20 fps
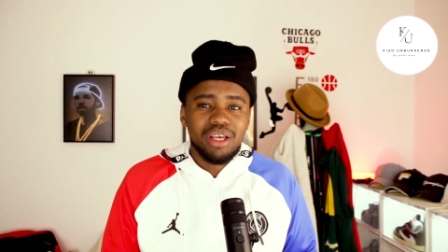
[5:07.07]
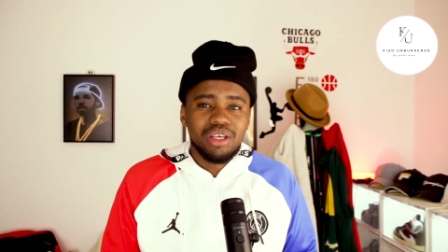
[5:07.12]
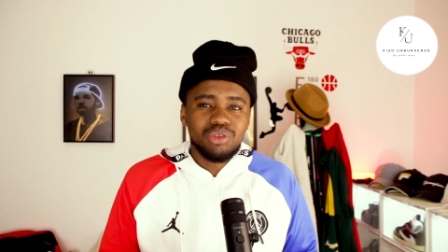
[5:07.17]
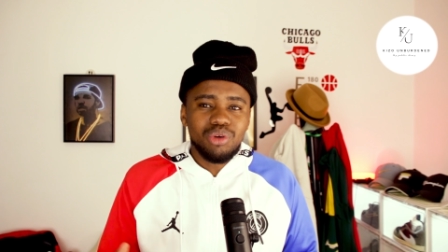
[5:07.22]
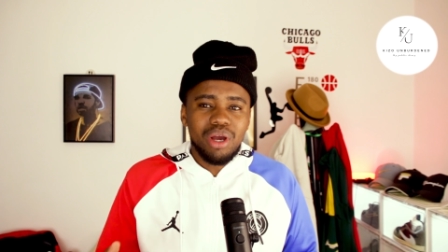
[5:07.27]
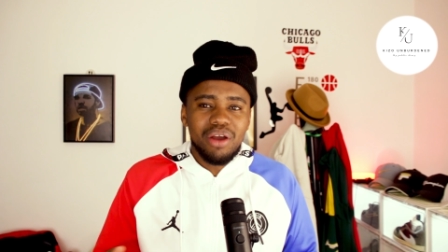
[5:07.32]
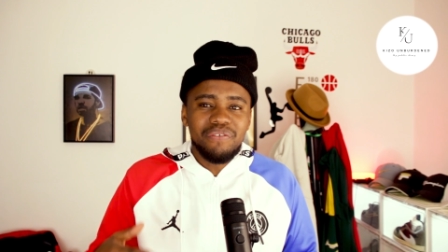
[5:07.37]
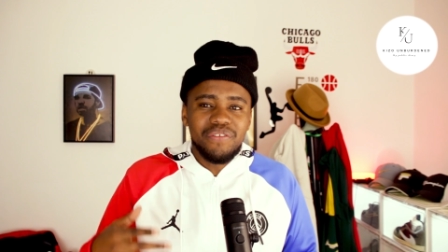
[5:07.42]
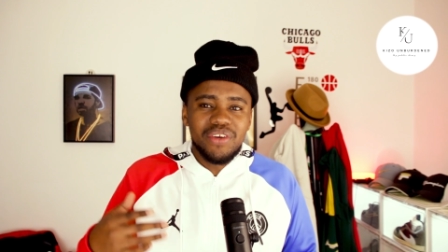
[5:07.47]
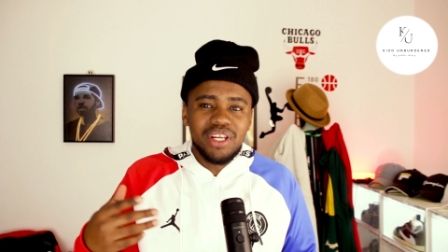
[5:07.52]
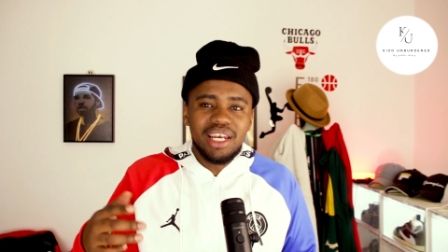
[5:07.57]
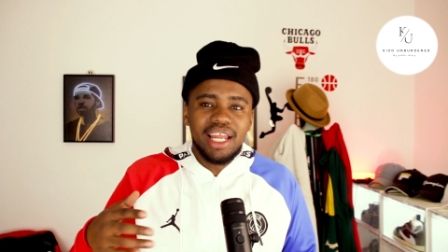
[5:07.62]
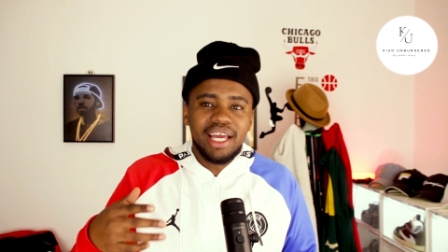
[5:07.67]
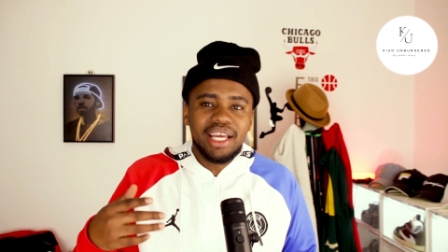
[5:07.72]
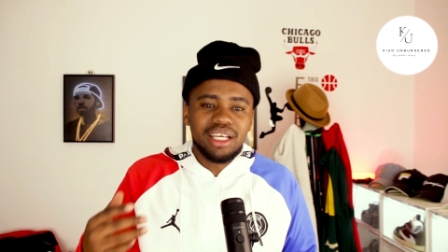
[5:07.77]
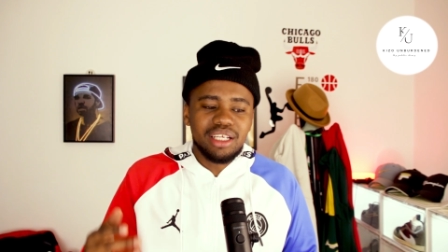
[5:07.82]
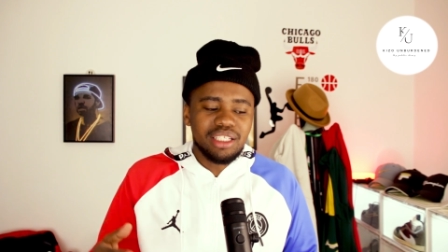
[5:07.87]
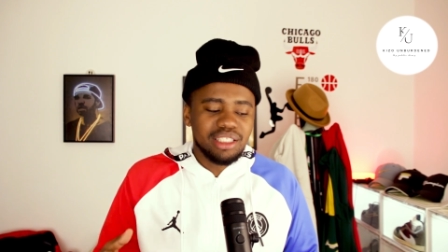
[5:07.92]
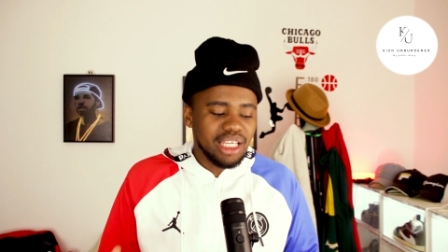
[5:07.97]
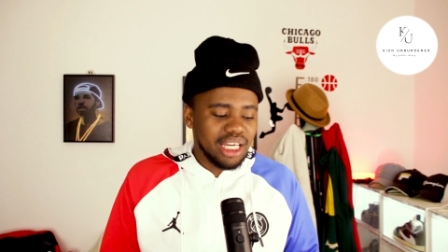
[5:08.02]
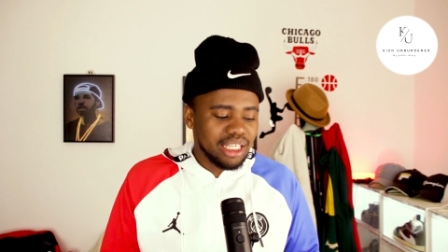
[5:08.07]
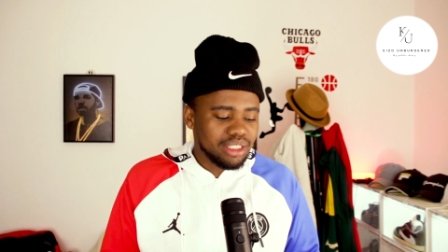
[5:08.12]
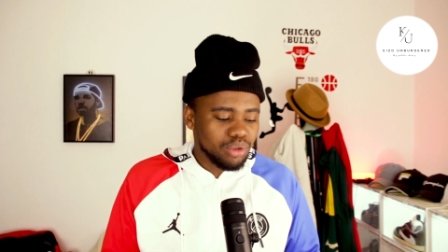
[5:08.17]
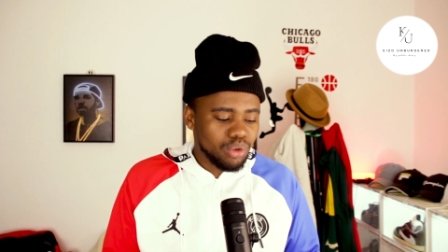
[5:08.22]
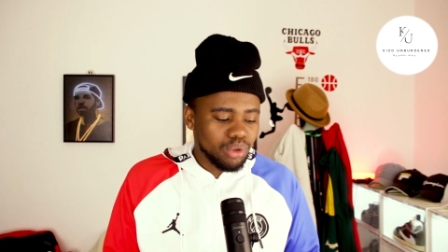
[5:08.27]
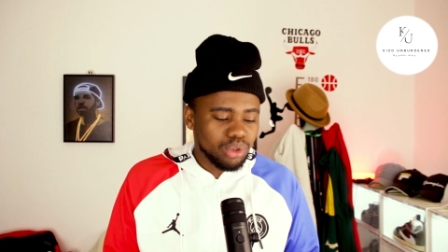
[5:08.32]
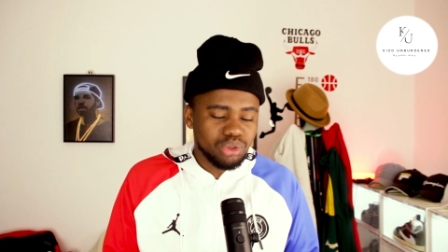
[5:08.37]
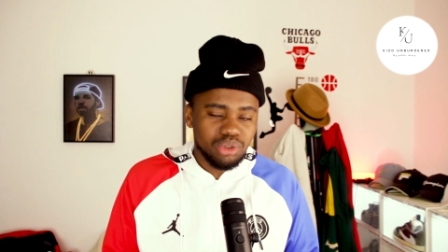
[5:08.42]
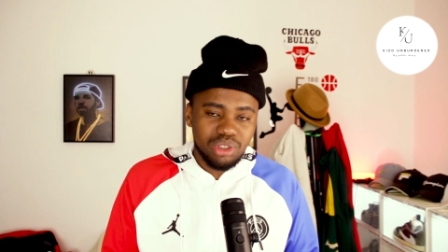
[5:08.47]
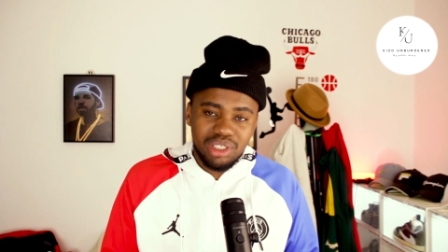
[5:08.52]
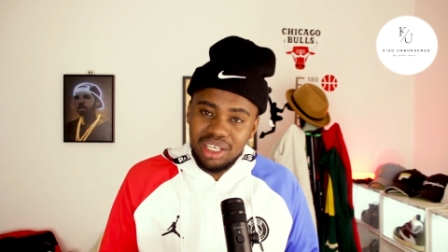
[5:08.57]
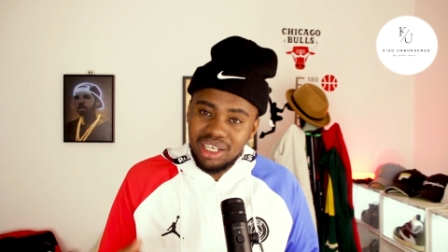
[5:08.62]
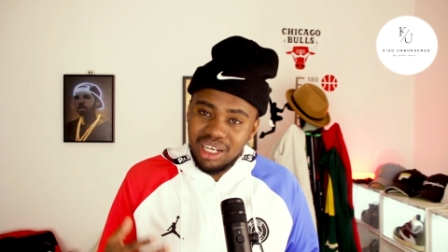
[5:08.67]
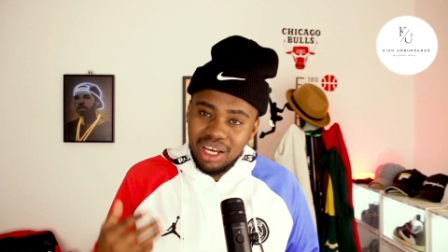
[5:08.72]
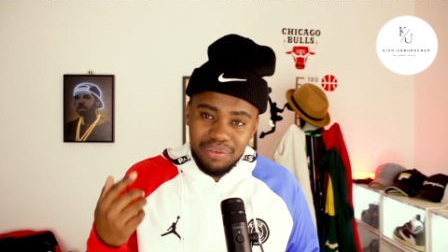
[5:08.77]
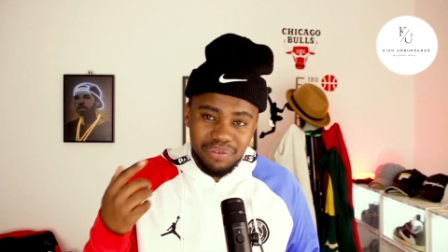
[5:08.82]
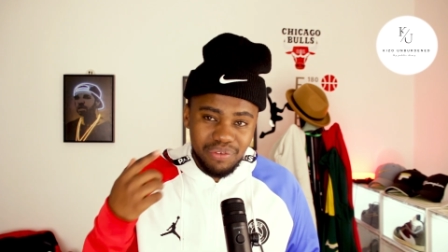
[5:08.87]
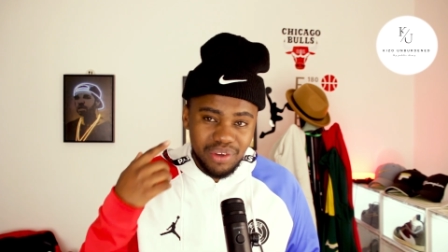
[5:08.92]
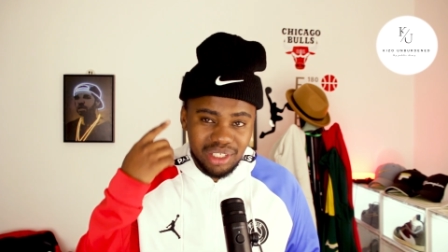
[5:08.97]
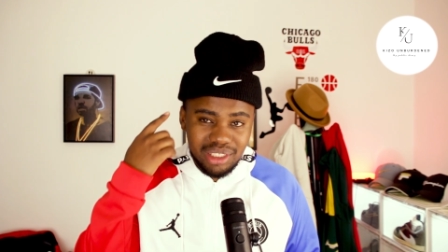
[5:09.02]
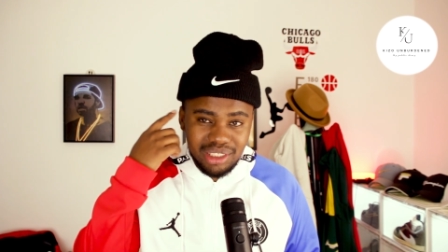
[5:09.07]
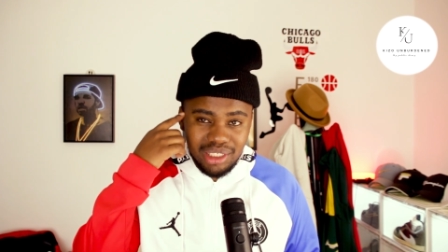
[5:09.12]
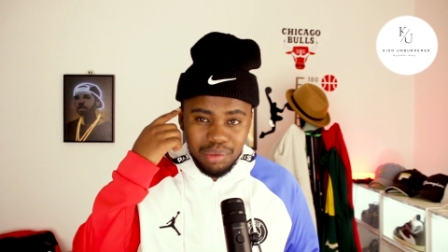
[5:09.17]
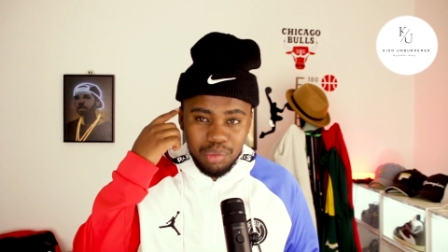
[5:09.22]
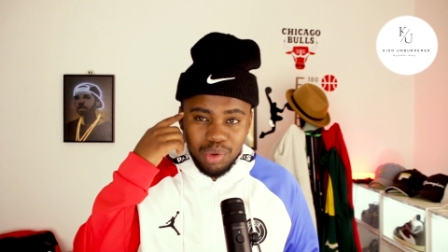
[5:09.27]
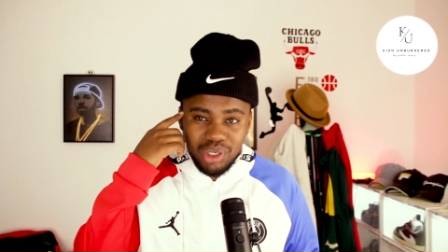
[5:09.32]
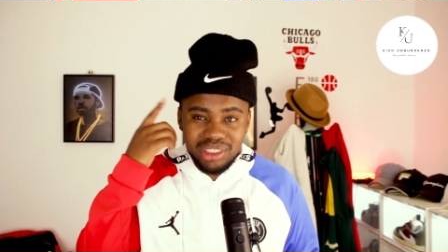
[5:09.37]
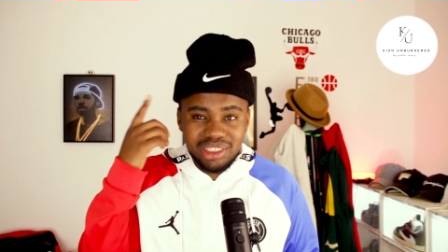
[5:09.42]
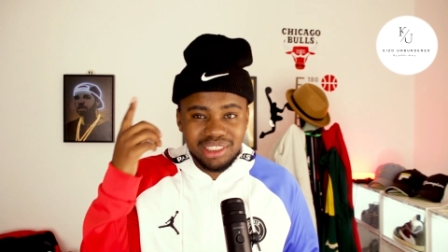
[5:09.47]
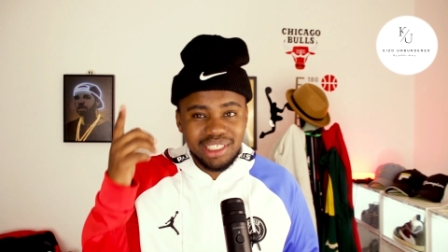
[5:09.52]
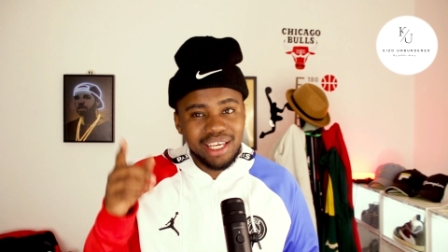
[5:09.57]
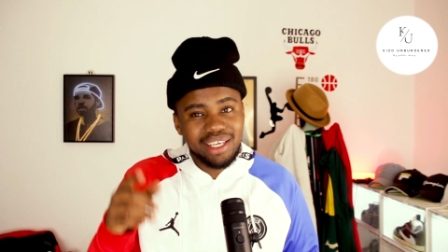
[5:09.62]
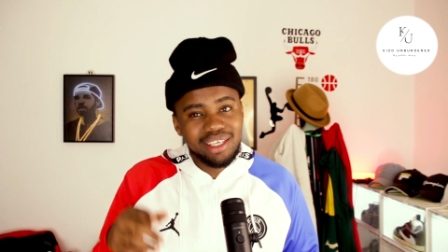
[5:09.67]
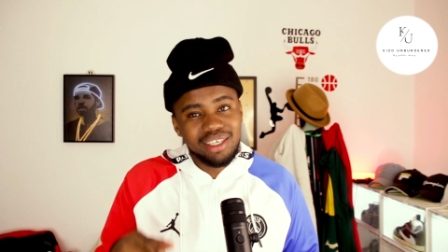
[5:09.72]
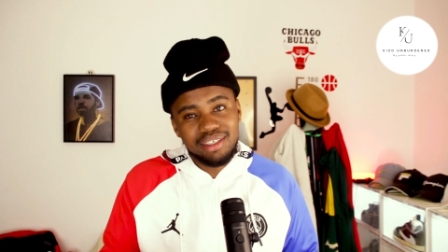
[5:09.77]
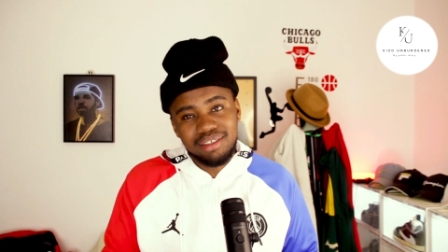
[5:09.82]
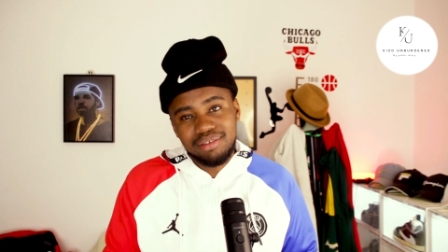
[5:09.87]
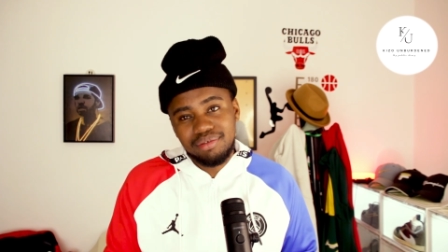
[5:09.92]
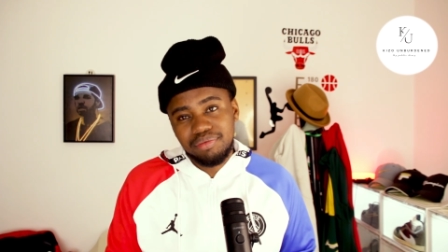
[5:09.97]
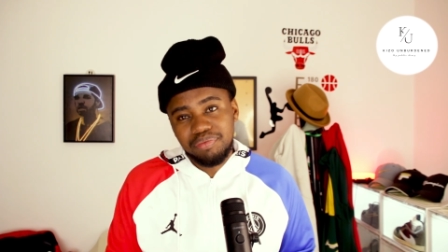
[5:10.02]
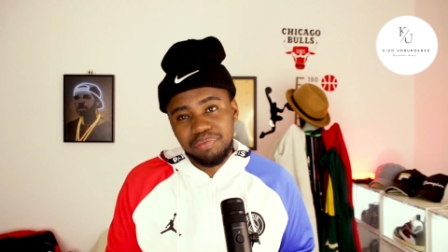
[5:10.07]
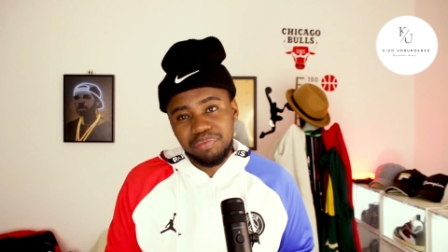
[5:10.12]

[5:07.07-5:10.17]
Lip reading: So I feel like that also can affect someone's psyche.